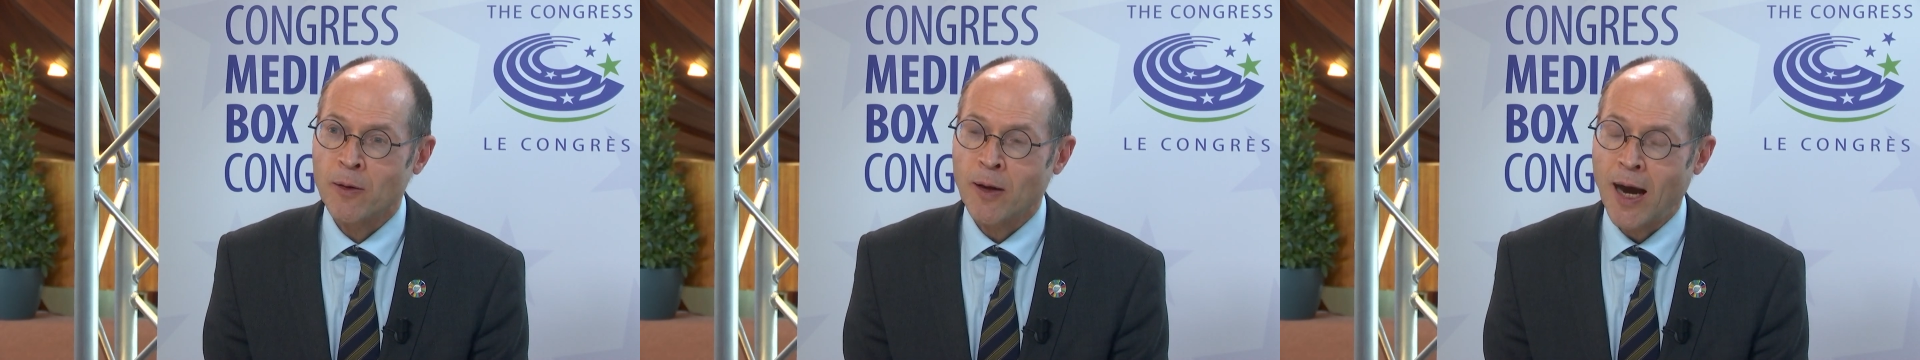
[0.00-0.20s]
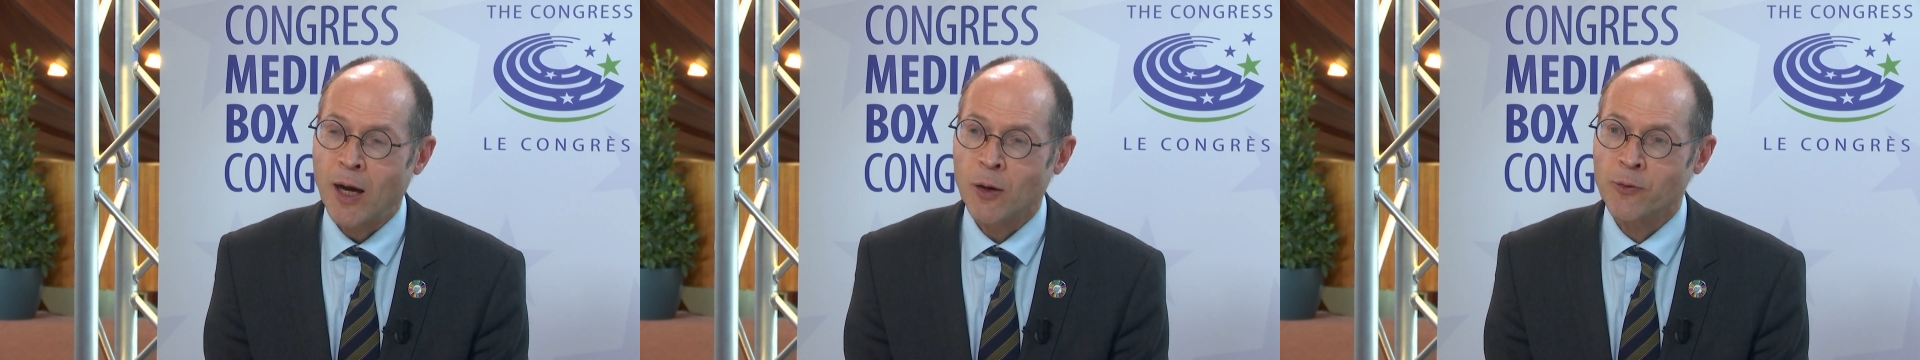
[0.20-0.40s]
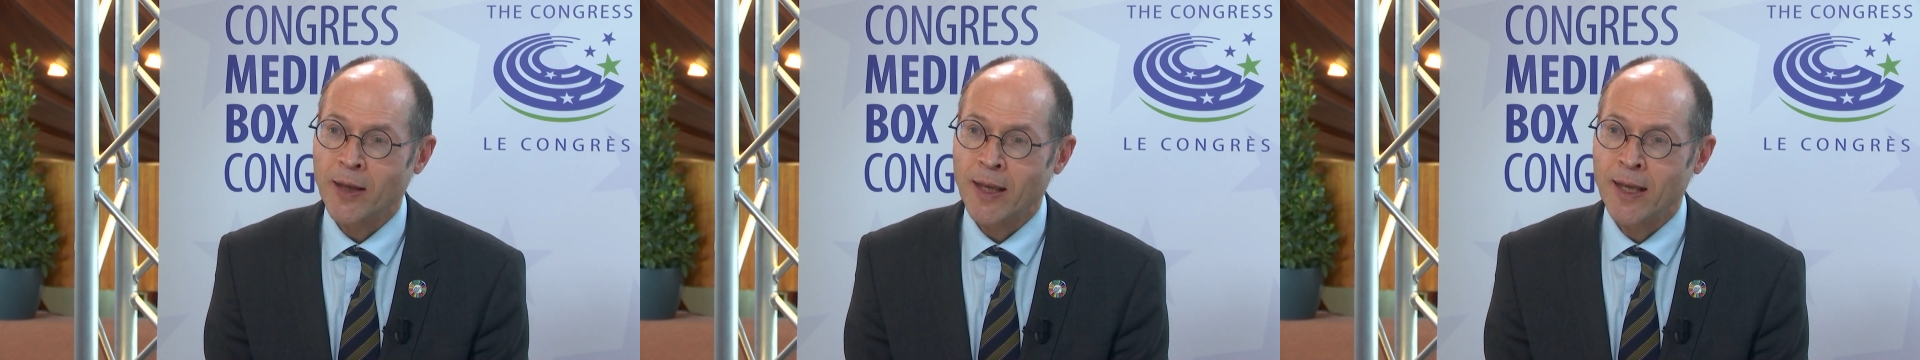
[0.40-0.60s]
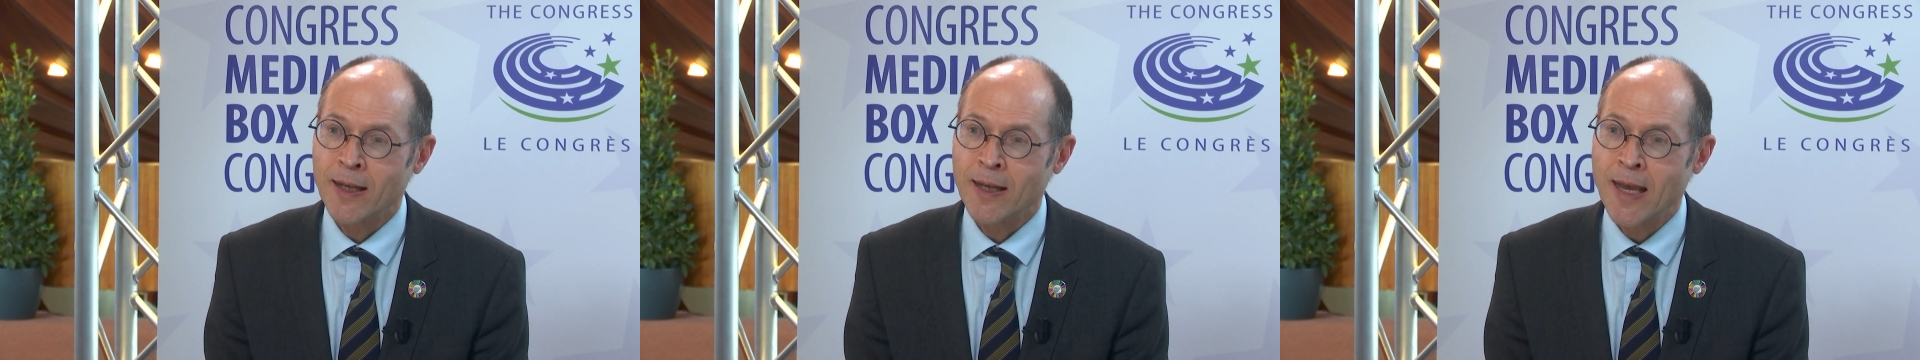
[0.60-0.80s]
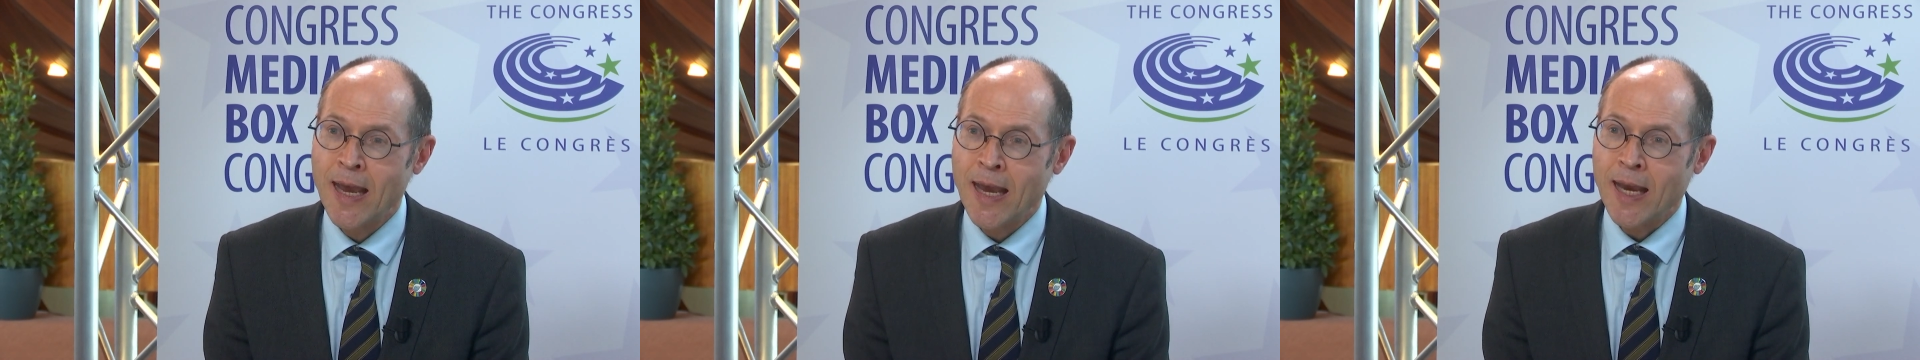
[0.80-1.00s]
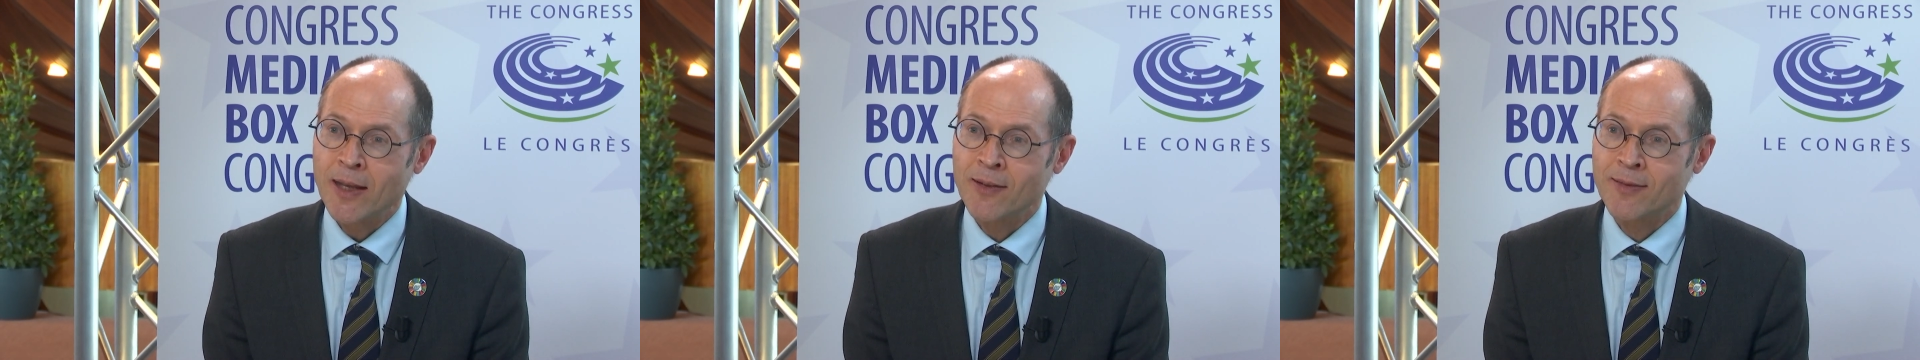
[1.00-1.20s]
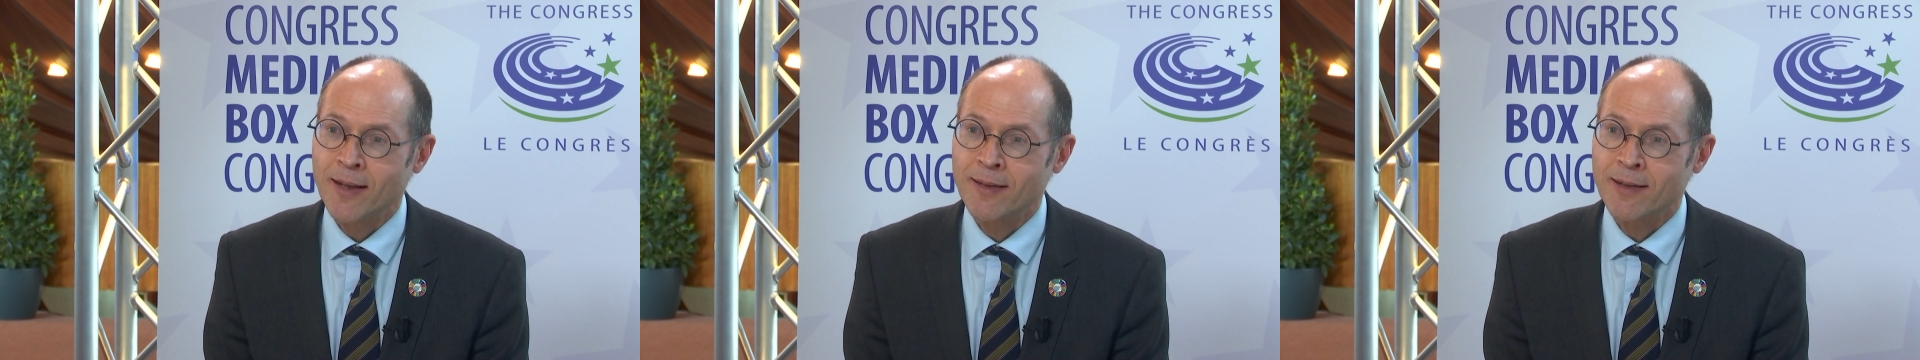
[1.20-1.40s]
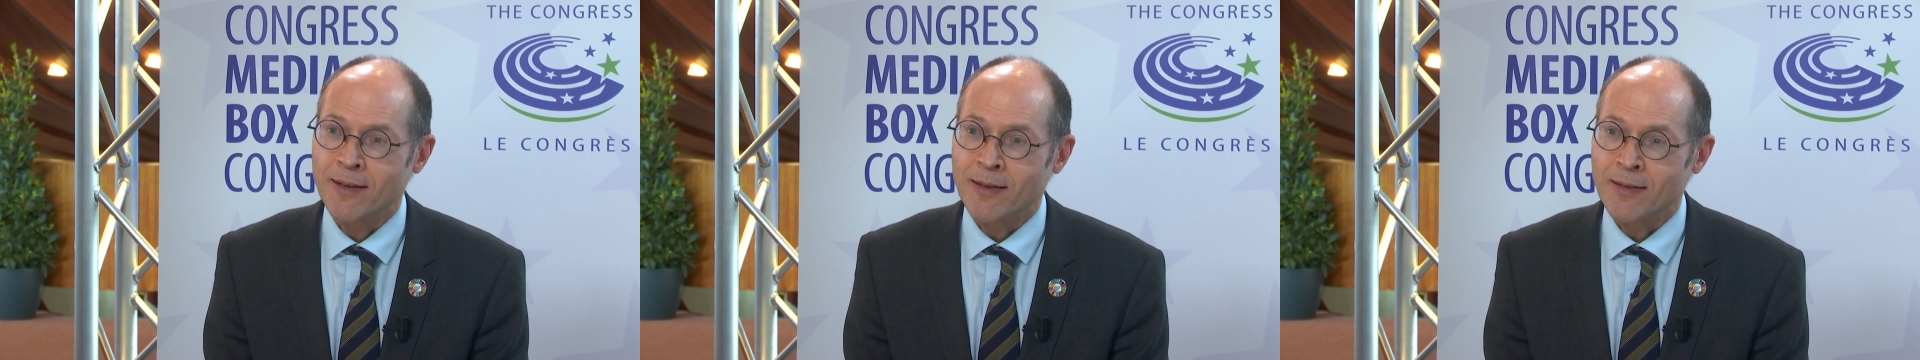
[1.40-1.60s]
housing in
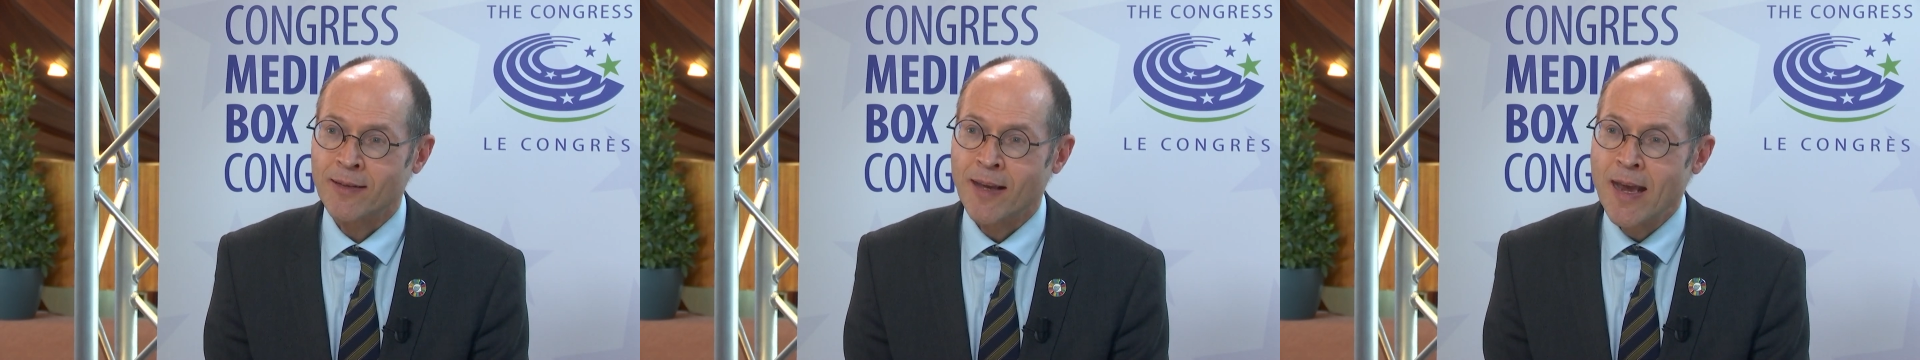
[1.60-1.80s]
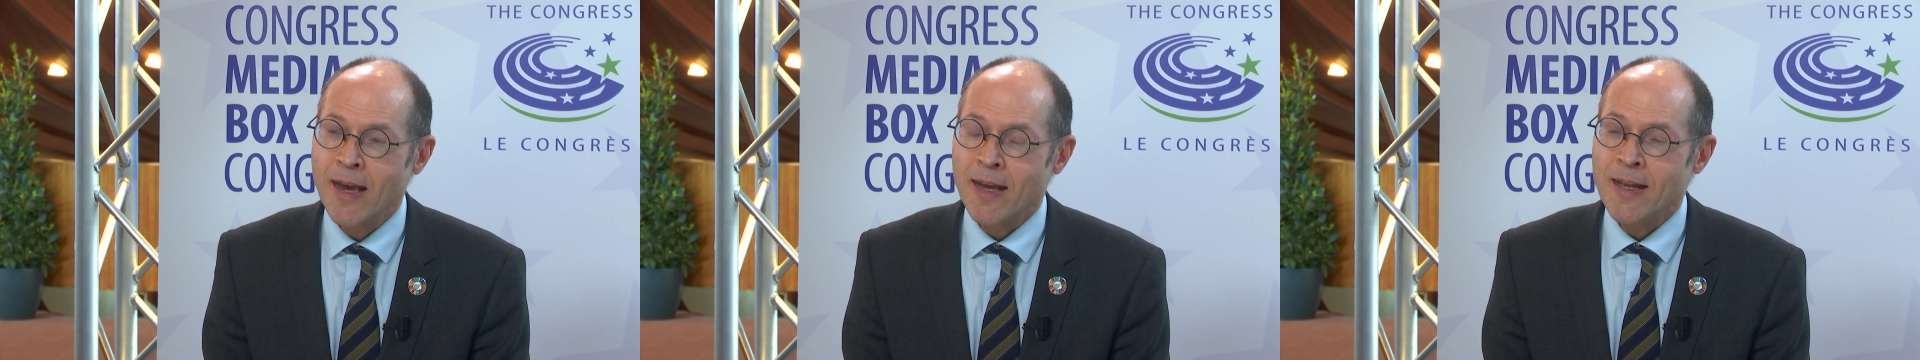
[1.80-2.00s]
cities.